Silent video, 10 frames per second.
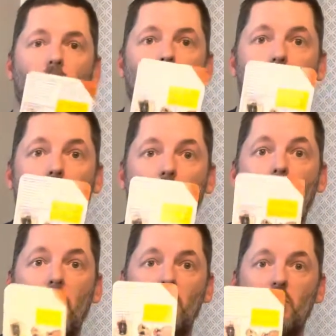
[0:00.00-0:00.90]

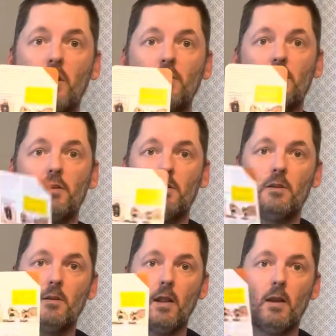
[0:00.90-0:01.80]
Literally, instructions.
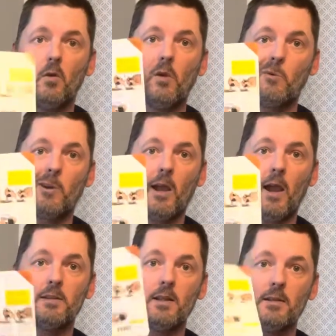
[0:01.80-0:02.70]
They know that we're
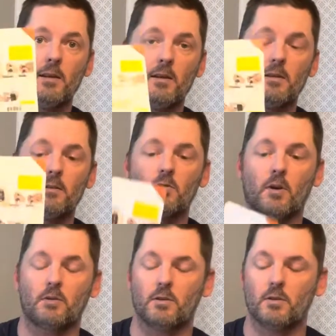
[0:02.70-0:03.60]
guys. They send us
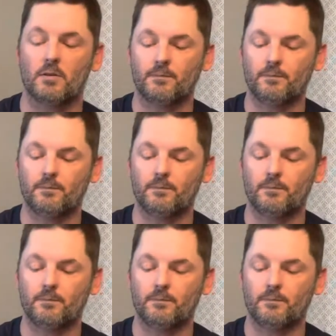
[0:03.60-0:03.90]
instructions.